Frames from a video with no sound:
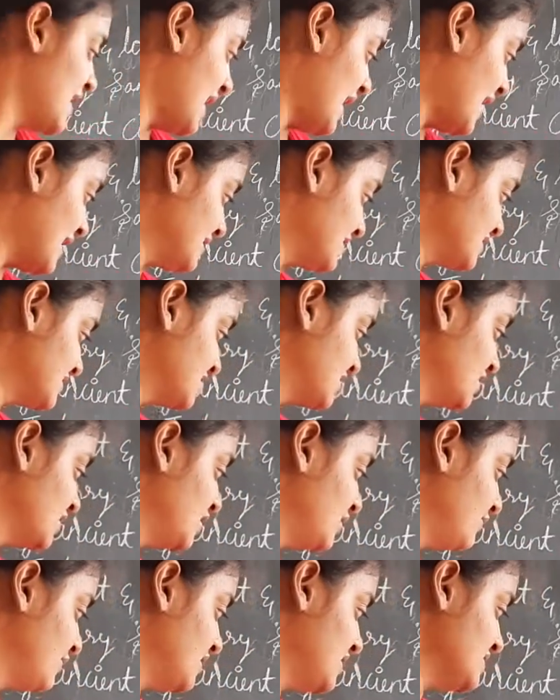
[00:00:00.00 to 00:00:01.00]
and the
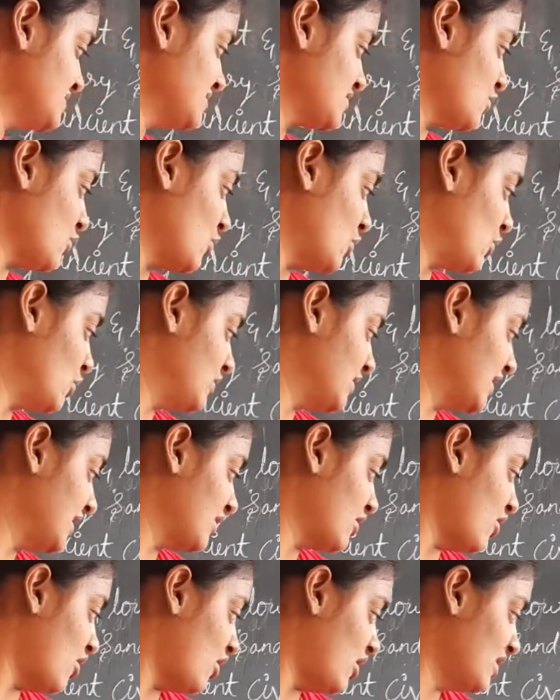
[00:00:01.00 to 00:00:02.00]
third one is
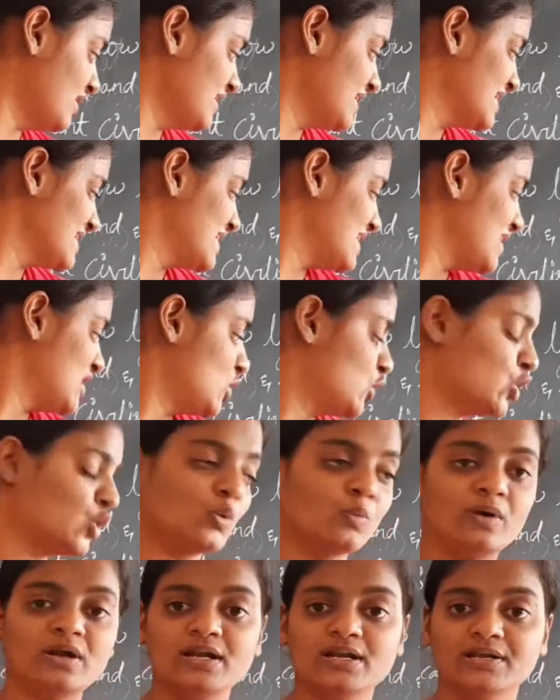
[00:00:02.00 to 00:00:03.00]
older or
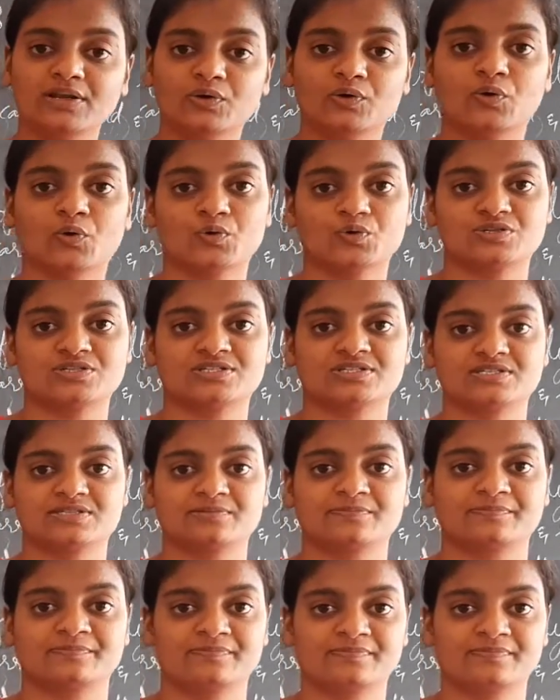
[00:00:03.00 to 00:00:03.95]
lower course.